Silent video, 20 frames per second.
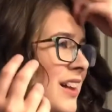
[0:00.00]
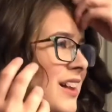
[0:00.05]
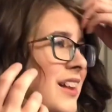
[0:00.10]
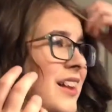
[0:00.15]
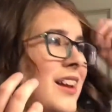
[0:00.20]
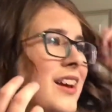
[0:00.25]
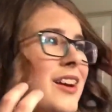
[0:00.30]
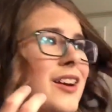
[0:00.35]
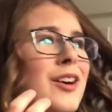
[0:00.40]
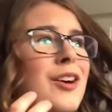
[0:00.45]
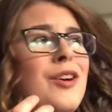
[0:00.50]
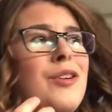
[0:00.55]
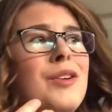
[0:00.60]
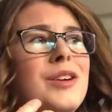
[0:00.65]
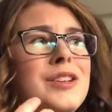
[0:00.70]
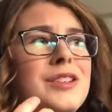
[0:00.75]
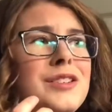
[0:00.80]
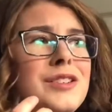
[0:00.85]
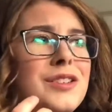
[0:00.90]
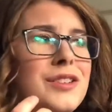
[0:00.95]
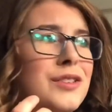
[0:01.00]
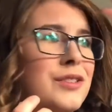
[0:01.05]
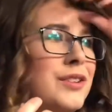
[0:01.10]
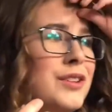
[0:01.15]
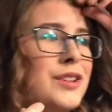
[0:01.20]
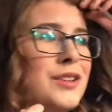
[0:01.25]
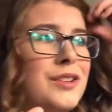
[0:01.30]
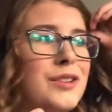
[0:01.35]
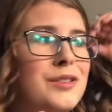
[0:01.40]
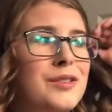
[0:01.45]
Like, what do
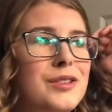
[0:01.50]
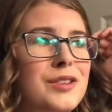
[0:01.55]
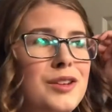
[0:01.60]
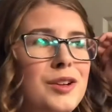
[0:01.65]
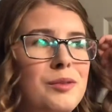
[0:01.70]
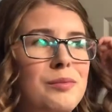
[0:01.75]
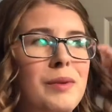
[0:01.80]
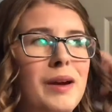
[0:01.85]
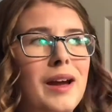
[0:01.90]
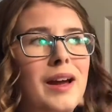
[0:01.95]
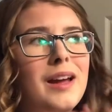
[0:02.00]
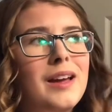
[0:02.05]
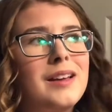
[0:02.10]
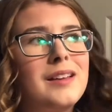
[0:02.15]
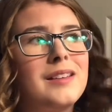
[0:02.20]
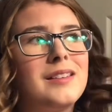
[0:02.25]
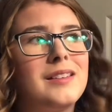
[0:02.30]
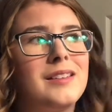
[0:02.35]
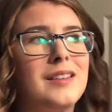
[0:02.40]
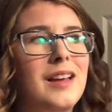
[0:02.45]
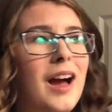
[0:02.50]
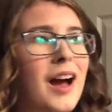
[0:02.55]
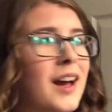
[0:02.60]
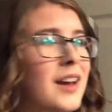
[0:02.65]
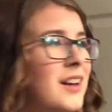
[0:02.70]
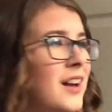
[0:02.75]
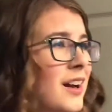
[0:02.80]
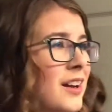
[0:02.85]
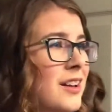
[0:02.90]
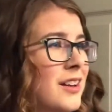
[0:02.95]
you do with your bangs?
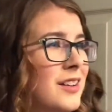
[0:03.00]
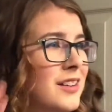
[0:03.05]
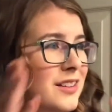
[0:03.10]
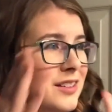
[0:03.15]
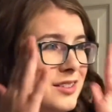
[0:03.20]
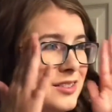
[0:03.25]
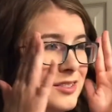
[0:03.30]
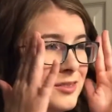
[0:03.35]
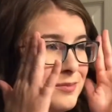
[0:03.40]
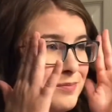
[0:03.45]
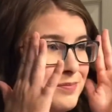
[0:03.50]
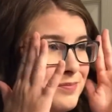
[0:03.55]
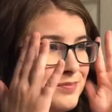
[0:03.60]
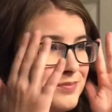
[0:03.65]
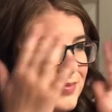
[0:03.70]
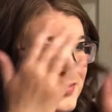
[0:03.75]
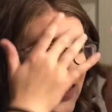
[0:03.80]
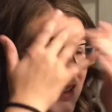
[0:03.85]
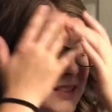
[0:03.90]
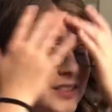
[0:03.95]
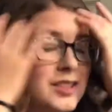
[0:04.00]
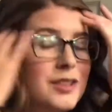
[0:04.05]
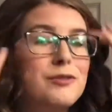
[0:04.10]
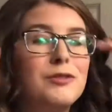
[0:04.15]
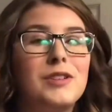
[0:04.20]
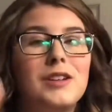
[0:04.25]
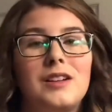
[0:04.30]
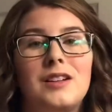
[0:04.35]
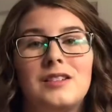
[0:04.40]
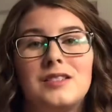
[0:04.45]
That's
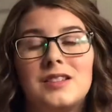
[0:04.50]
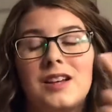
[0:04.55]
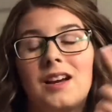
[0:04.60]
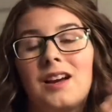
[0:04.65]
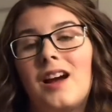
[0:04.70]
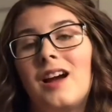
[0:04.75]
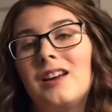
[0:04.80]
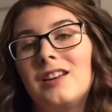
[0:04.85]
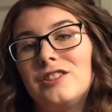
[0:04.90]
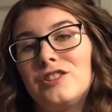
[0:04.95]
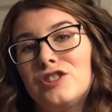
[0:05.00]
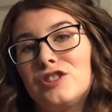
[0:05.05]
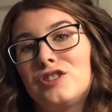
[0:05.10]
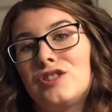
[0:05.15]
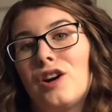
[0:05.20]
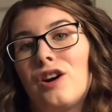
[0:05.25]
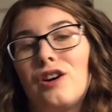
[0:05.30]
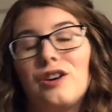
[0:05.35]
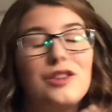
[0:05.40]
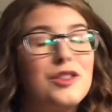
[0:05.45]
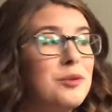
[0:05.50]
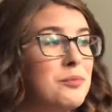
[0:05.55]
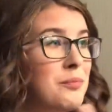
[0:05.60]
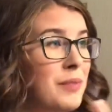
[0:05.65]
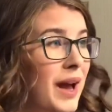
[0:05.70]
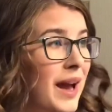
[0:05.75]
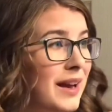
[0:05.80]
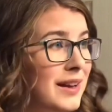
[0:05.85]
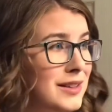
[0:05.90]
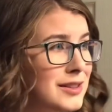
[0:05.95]
something else. I kind of just tuck them
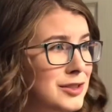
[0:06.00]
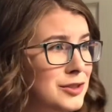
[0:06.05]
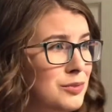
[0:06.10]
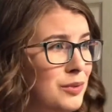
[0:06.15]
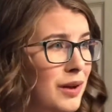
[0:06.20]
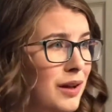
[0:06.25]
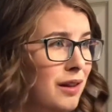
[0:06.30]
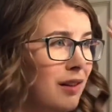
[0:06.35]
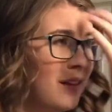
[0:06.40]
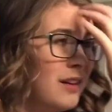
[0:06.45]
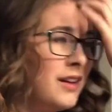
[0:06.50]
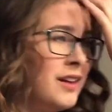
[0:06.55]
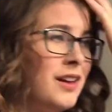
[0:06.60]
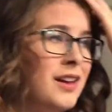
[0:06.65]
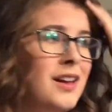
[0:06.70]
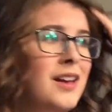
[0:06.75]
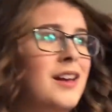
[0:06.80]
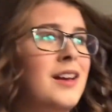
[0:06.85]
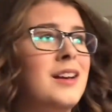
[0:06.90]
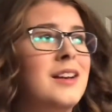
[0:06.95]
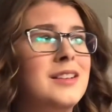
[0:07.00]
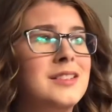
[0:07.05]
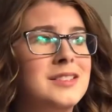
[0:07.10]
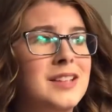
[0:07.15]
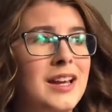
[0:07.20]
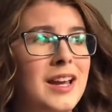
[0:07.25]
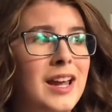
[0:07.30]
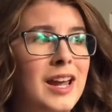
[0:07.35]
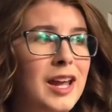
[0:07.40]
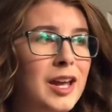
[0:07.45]
back as well because
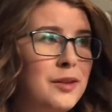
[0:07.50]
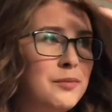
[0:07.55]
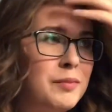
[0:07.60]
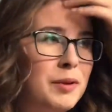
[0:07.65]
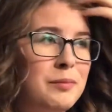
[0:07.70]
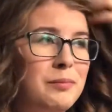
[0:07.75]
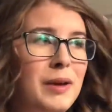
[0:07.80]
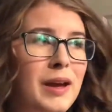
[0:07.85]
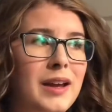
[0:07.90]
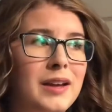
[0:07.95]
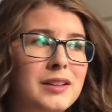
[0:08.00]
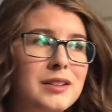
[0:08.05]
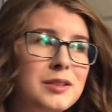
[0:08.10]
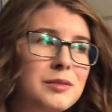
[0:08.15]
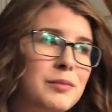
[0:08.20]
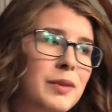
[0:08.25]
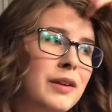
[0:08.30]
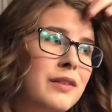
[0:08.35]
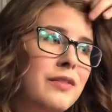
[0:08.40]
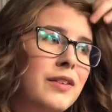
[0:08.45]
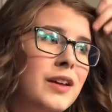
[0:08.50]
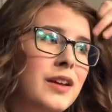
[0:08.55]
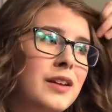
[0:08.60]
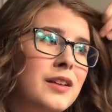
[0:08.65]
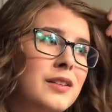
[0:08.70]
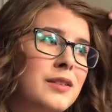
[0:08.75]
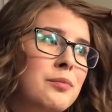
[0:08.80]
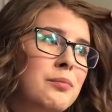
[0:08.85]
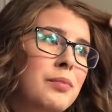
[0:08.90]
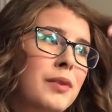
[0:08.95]
I hate my bangs in my
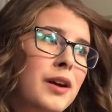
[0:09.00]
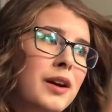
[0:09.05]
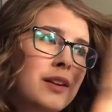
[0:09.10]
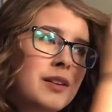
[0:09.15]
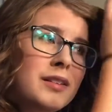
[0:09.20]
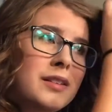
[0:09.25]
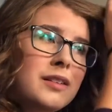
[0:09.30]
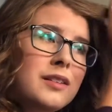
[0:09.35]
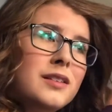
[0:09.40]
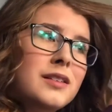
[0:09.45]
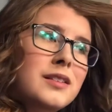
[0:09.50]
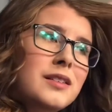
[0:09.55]
face. But